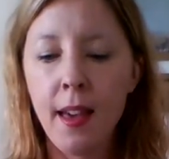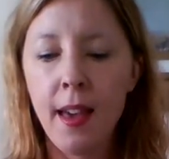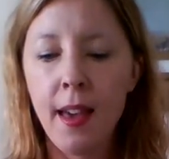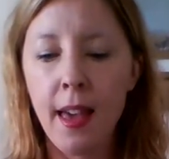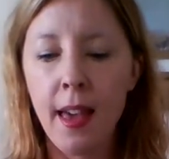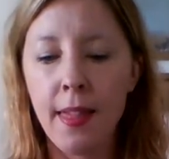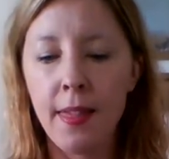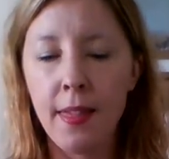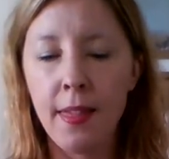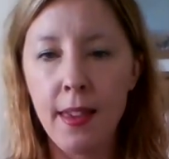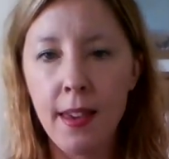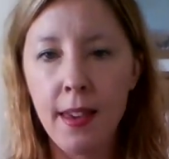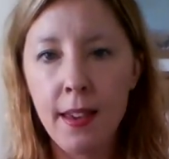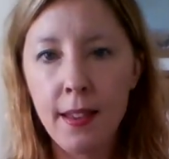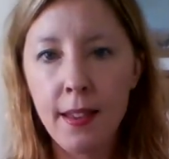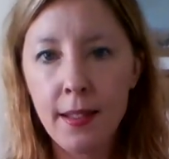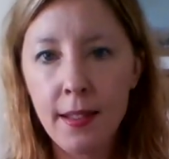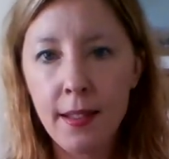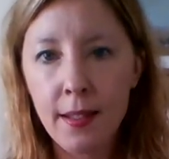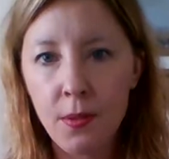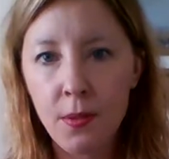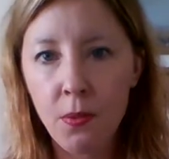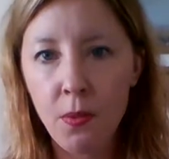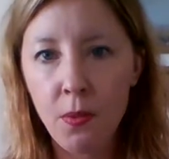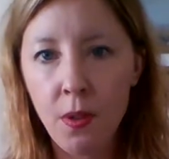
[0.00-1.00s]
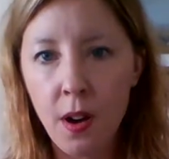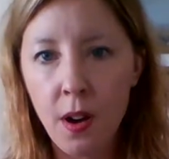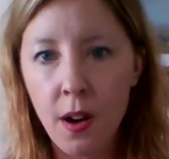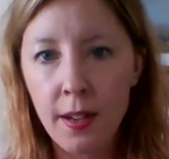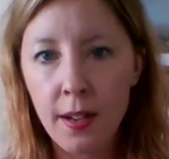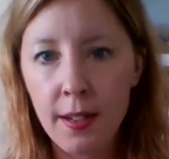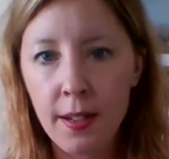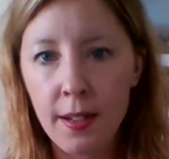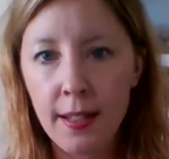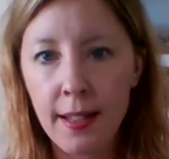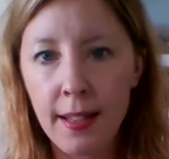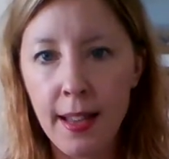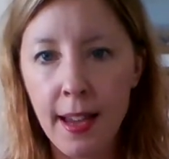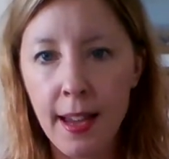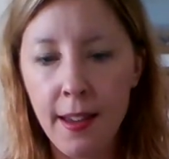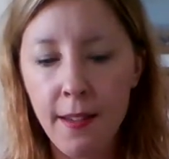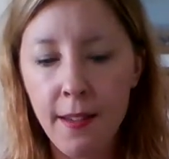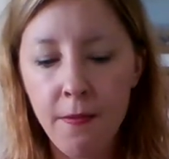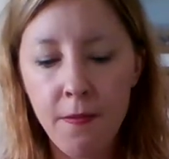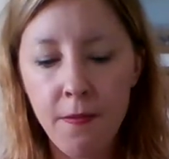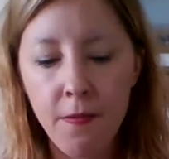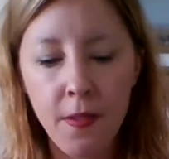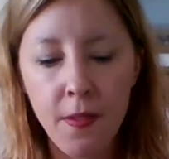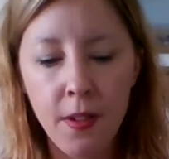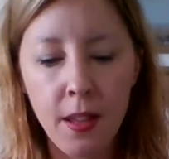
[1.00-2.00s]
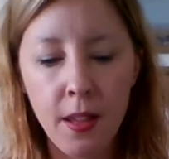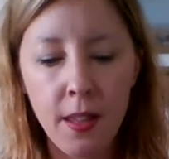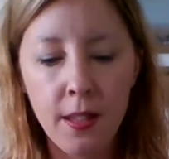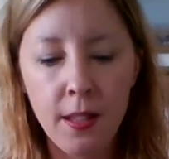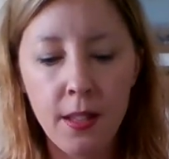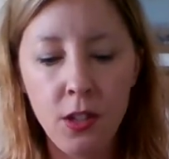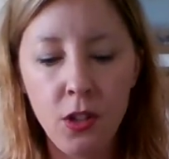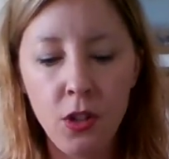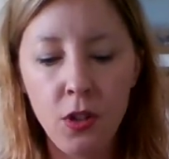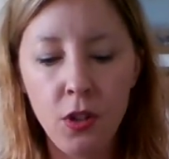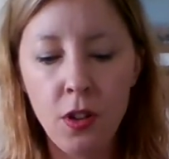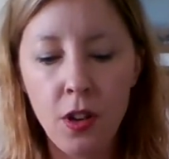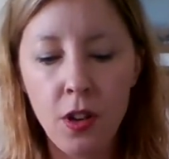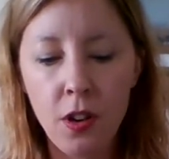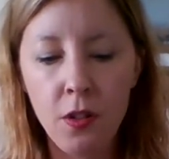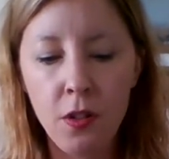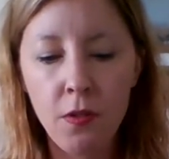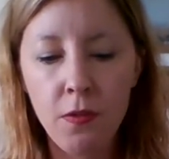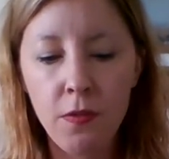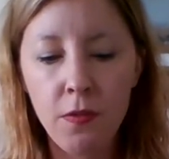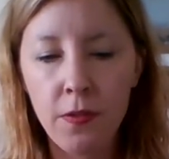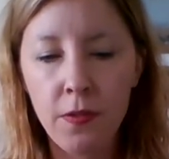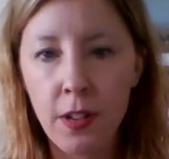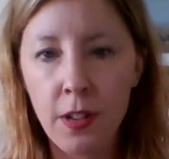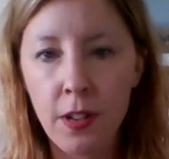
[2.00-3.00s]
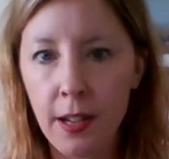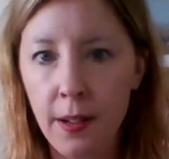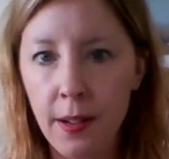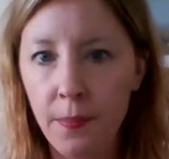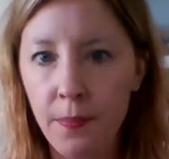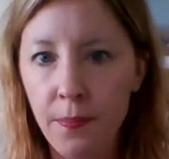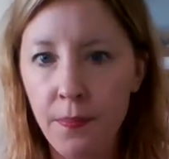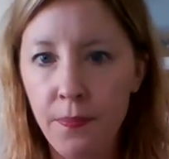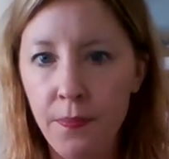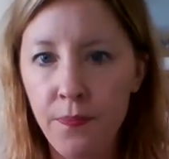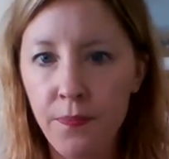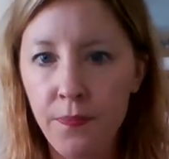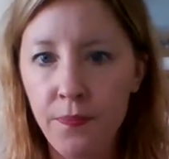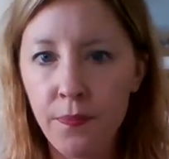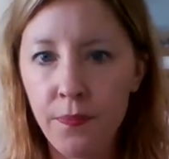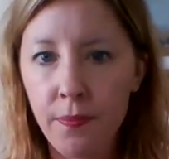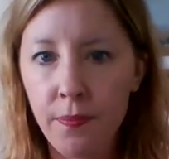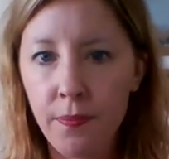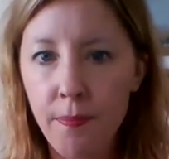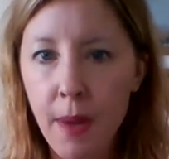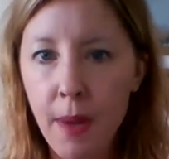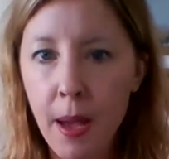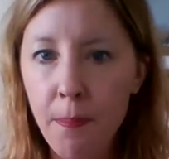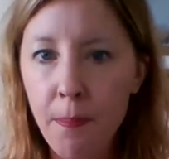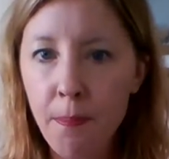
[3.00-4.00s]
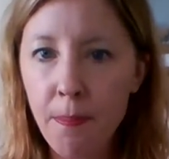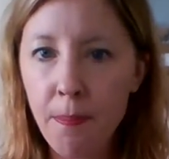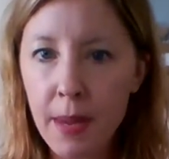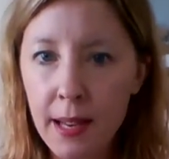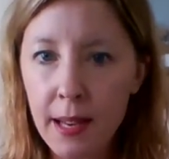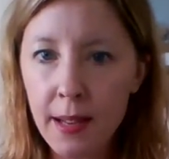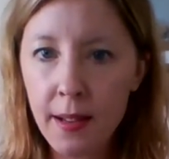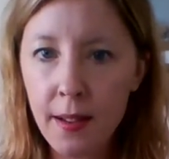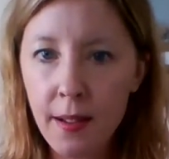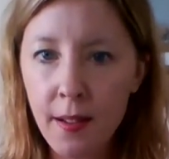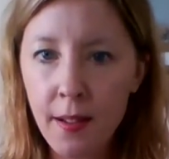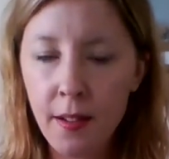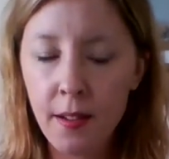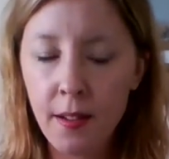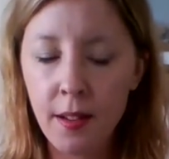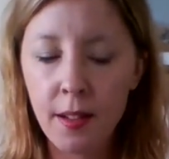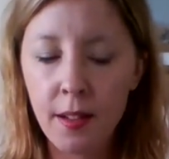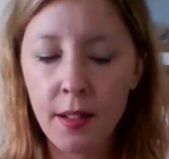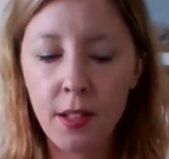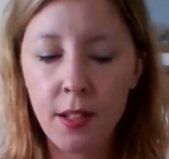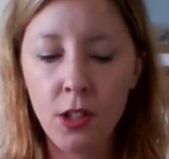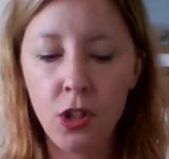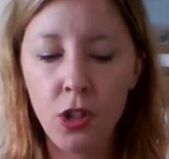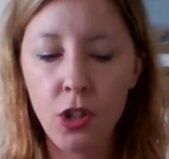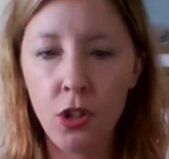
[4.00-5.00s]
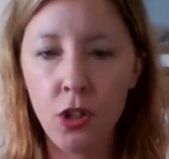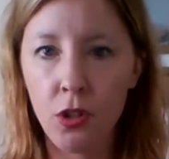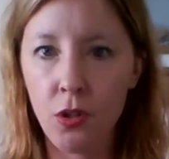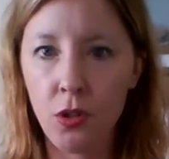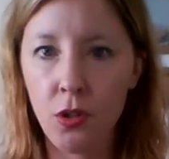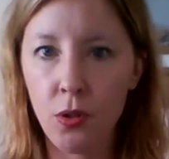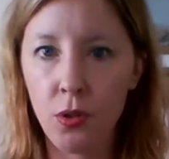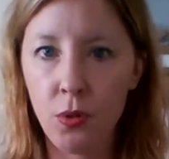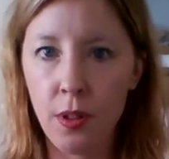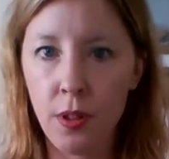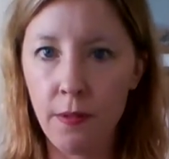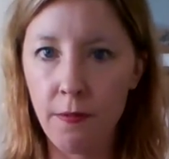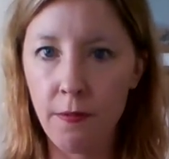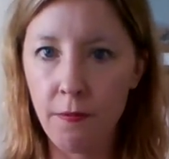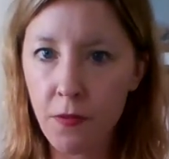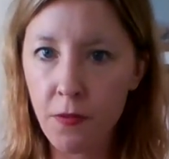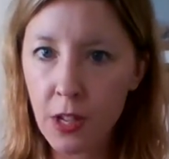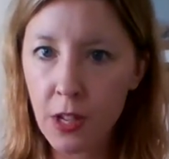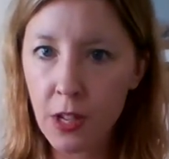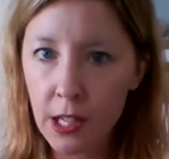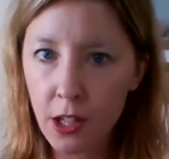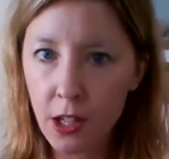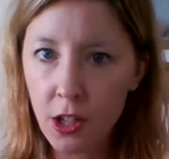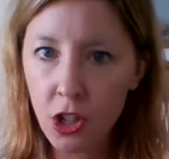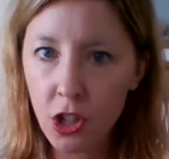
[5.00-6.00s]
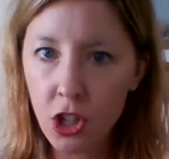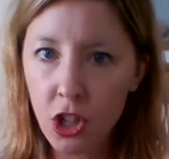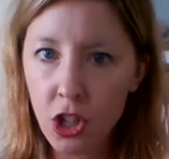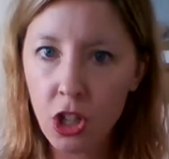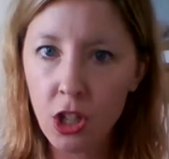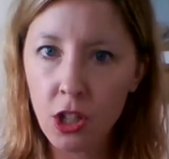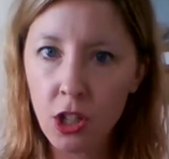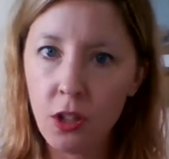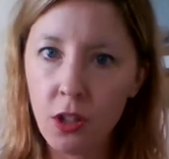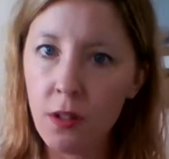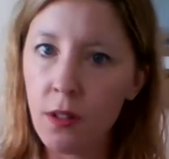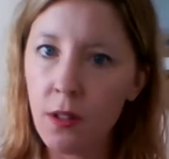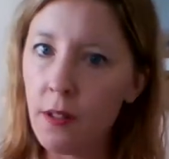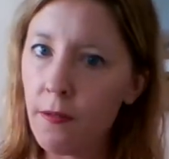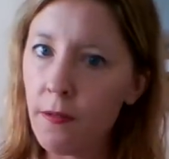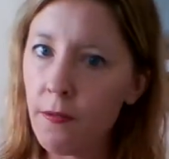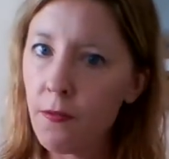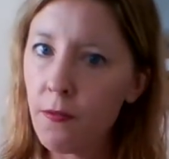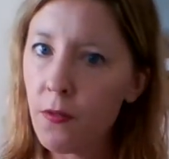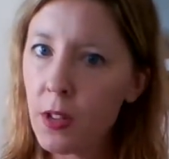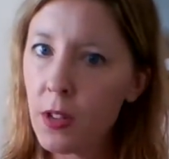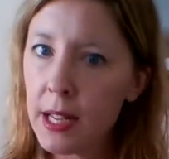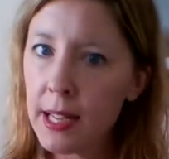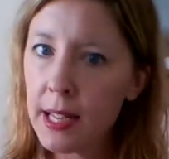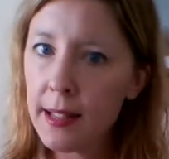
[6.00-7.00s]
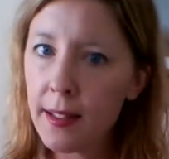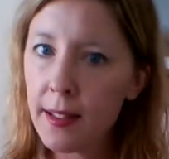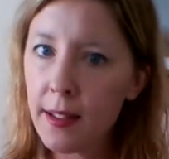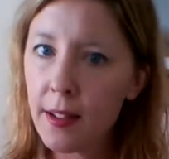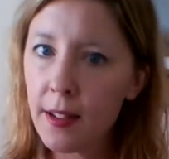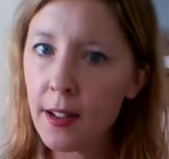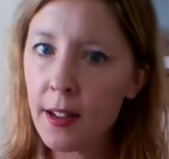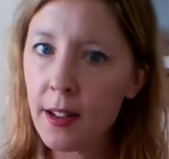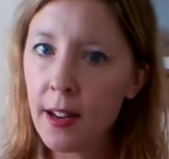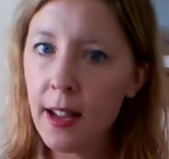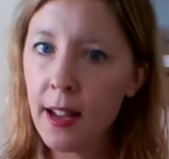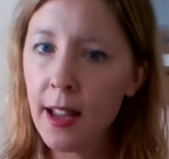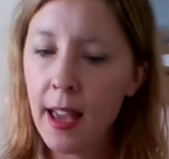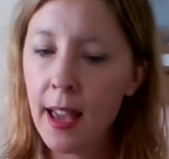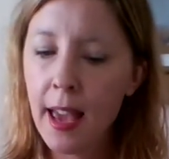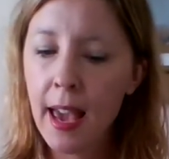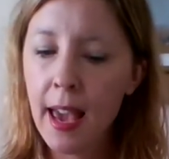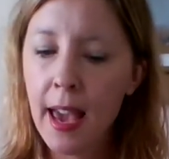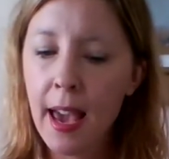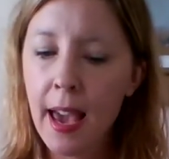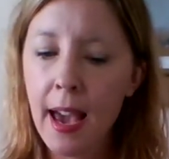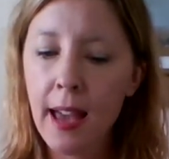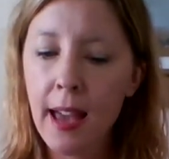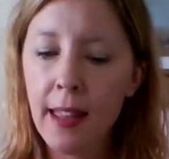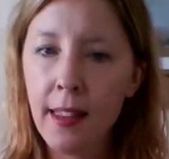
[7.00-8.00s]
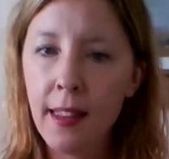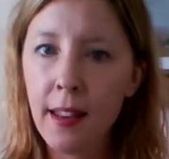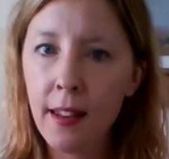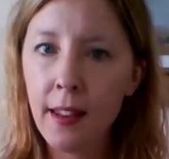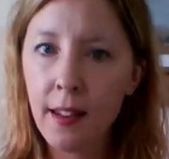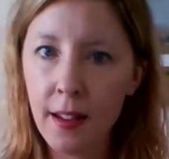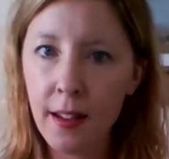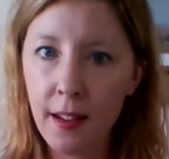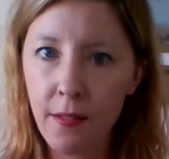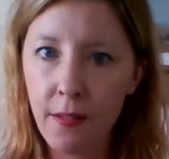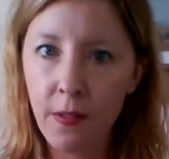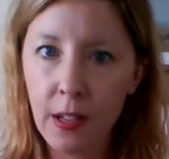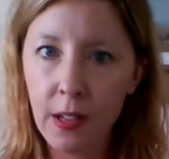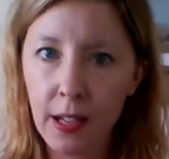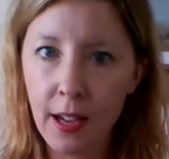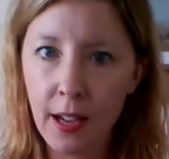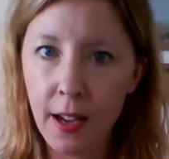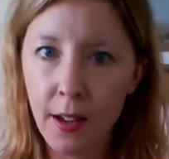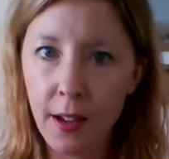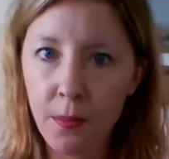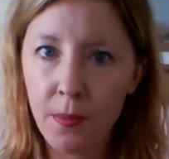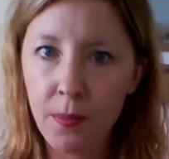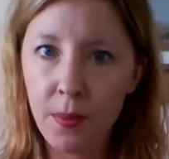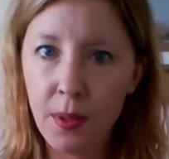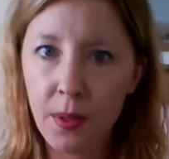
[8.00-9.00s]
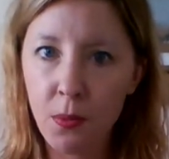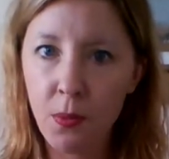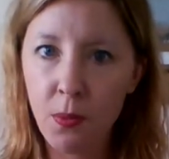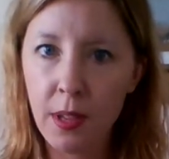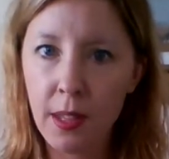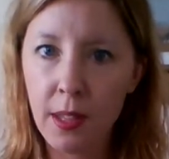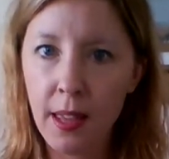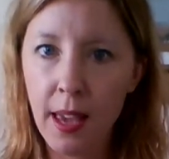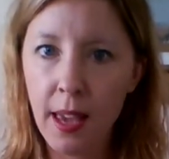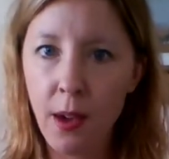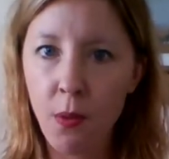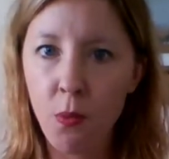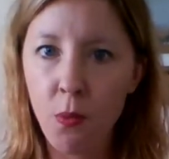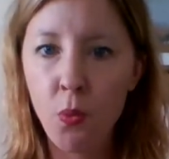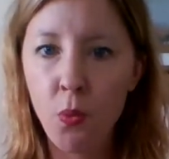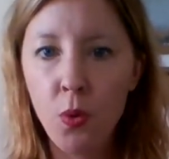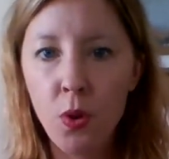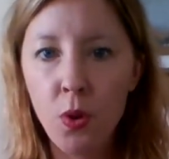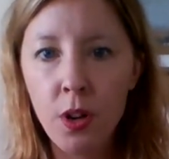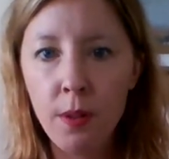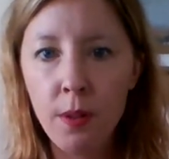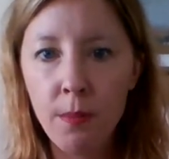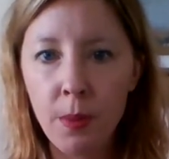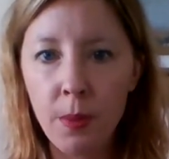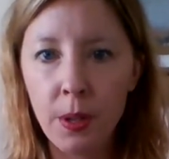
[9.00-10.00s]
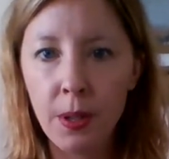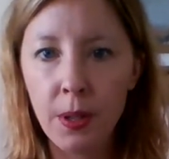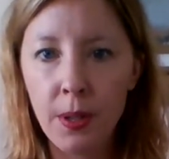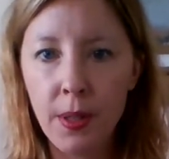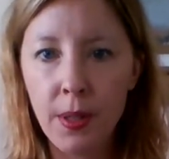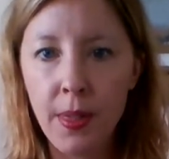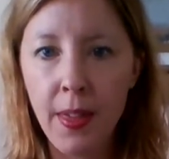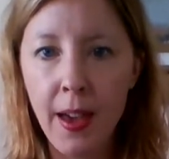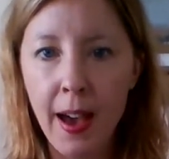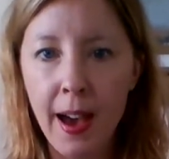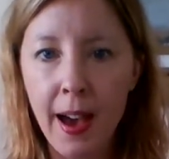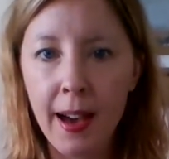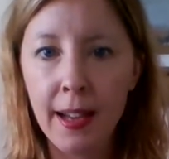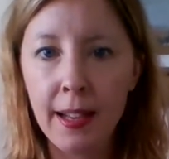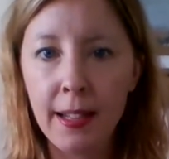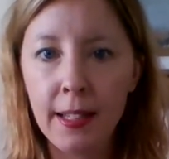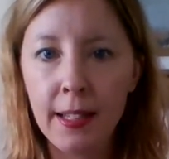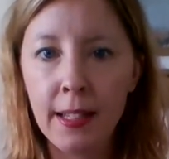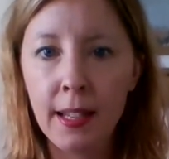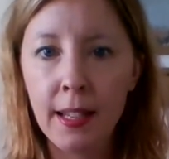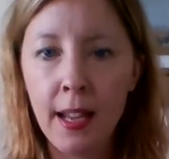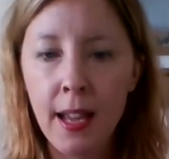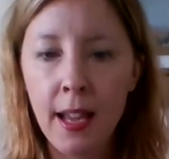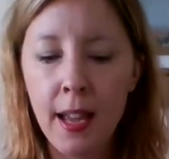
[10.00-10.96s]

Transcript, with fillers: And these are safe to go from pumping to the fridge to the freezer. And then it even comes with a warmer that